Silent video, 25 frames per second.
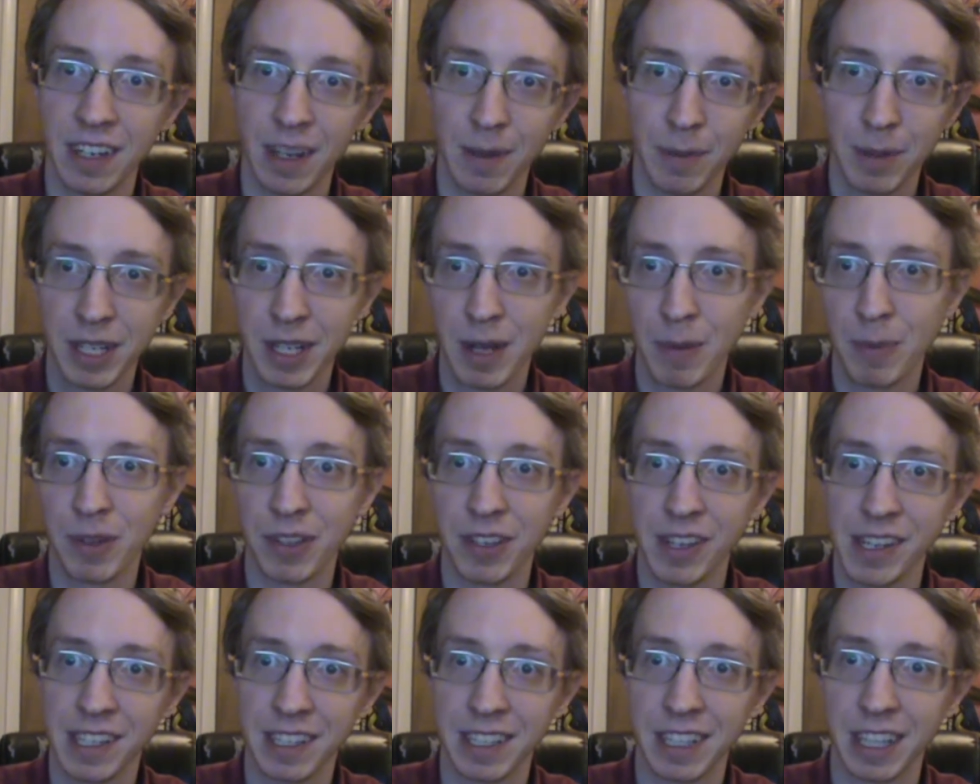I'm a couple
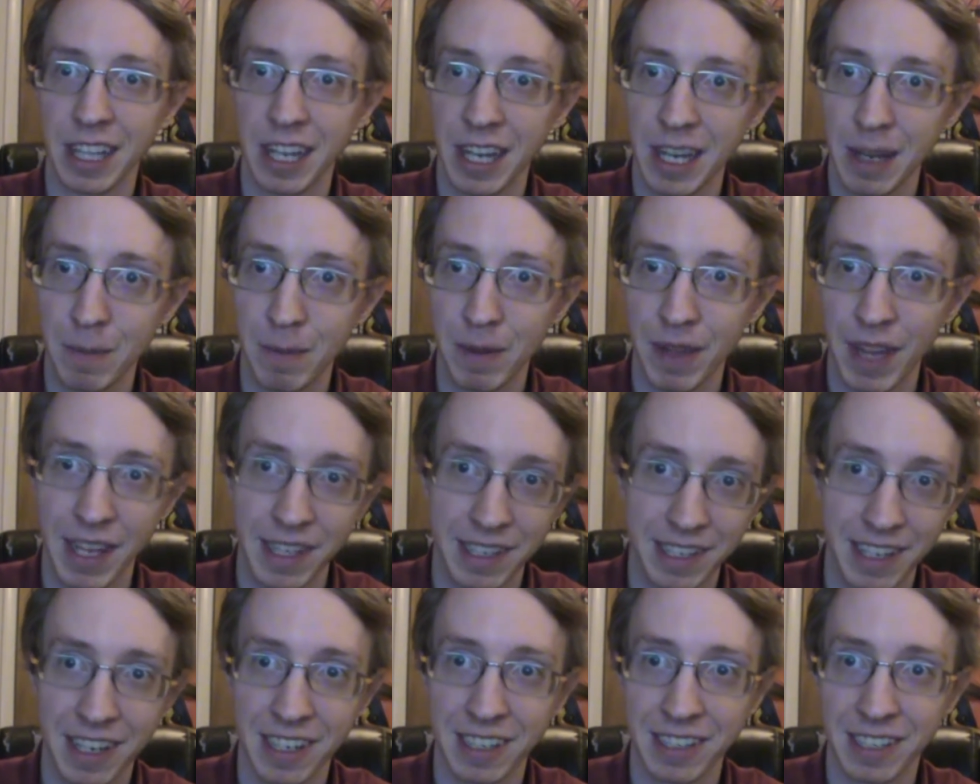days late, but
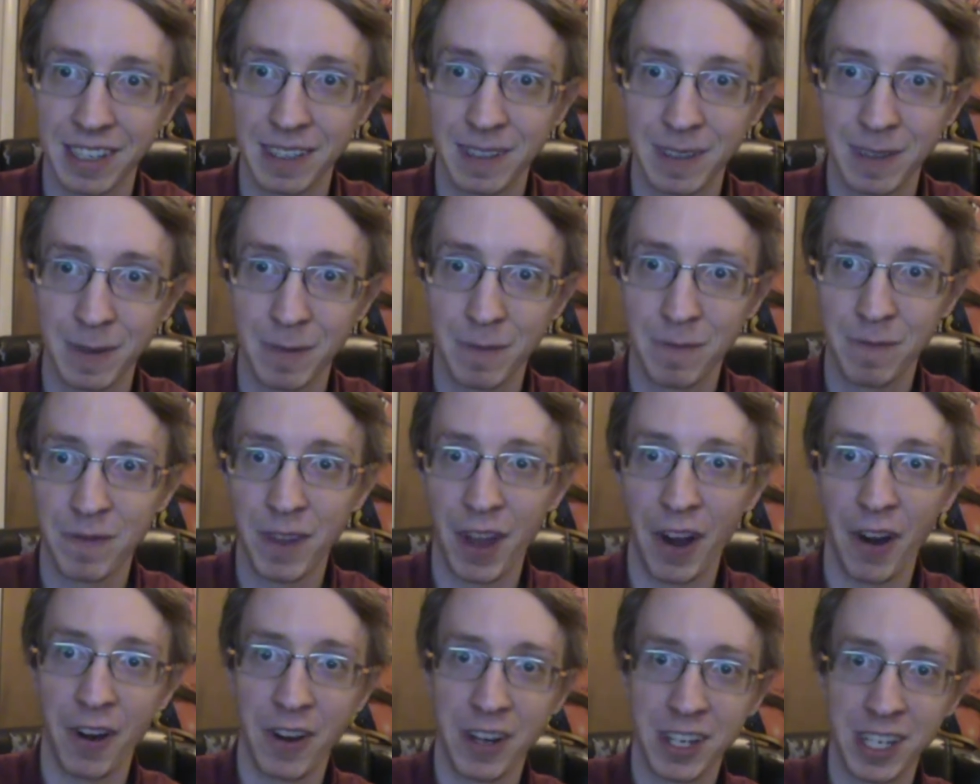that's because it's
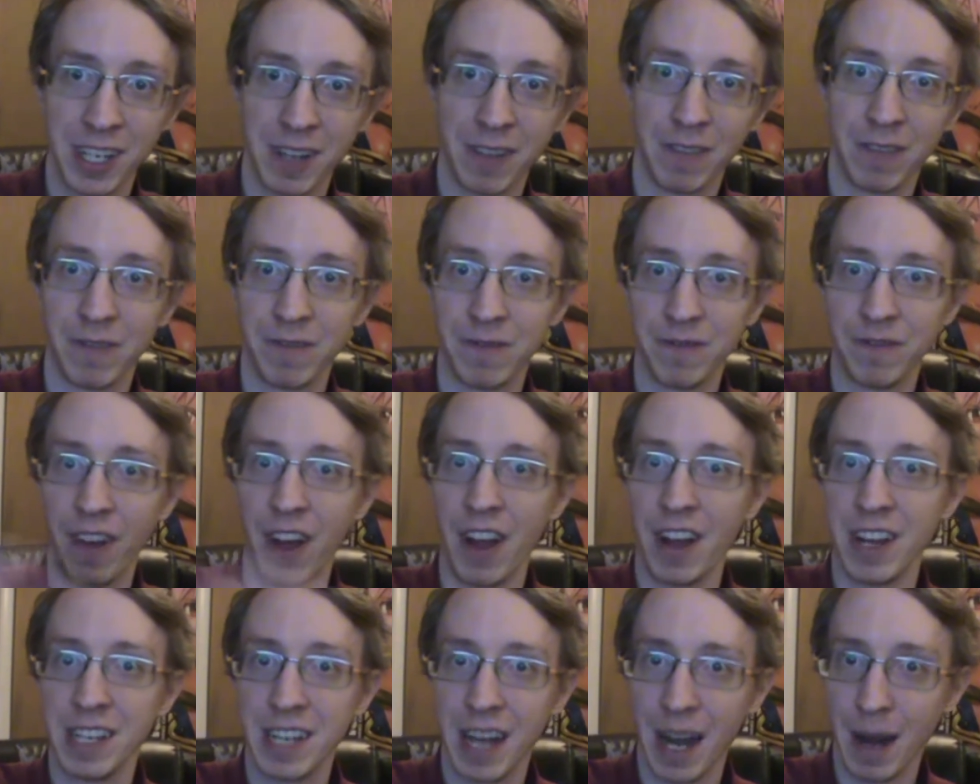hard to
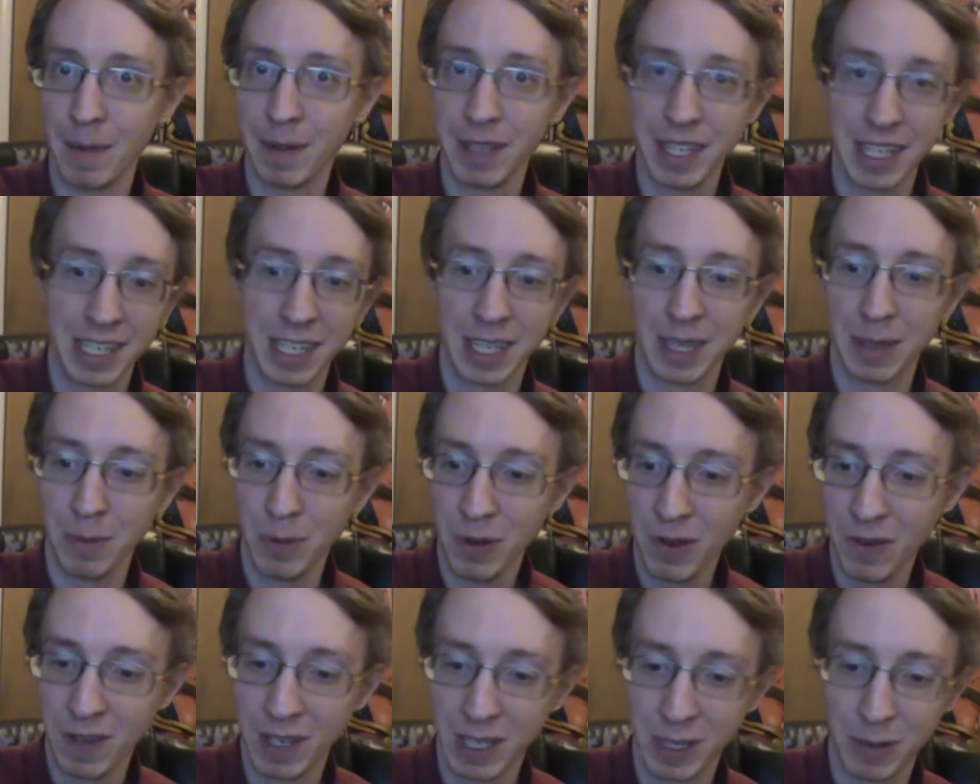find time to get to the
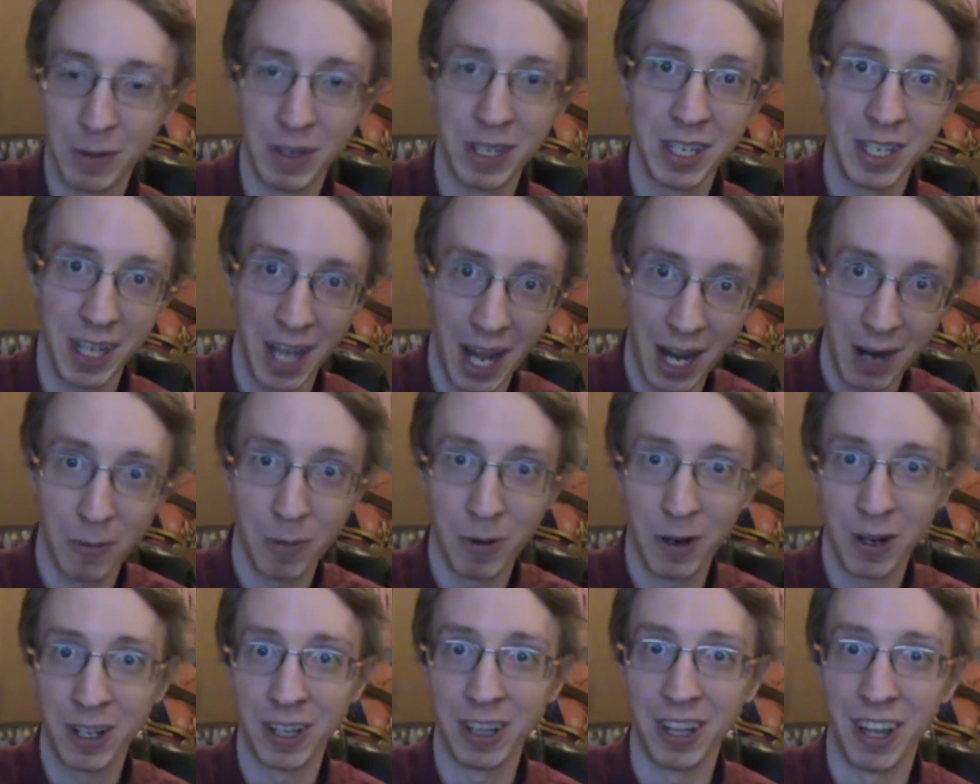movies when you gotta
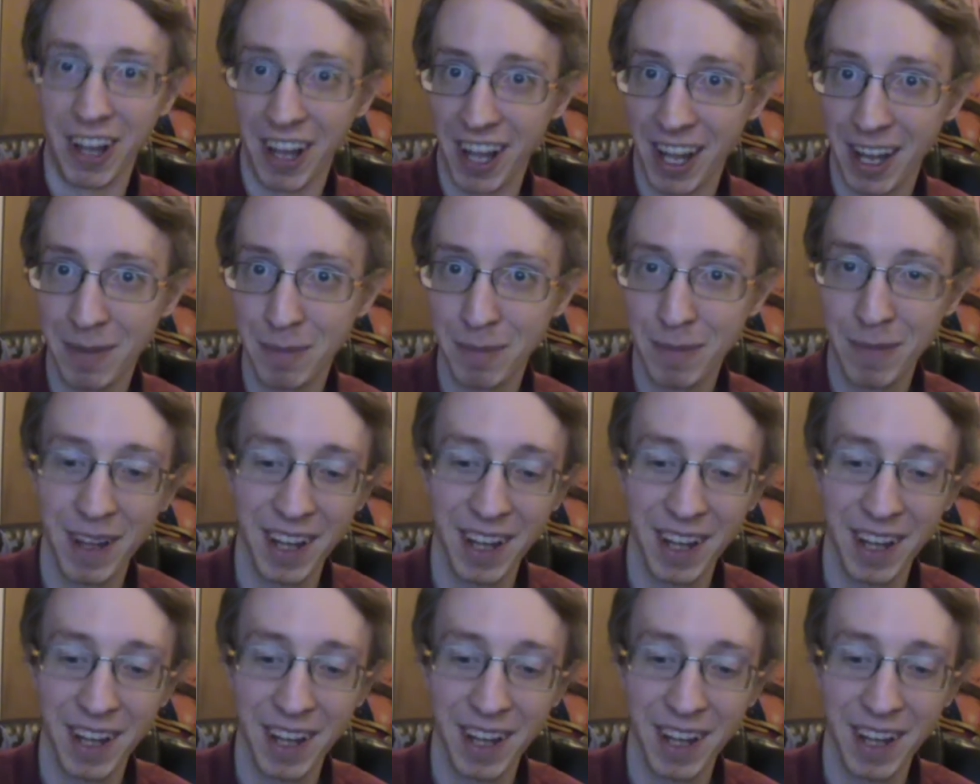work a lot.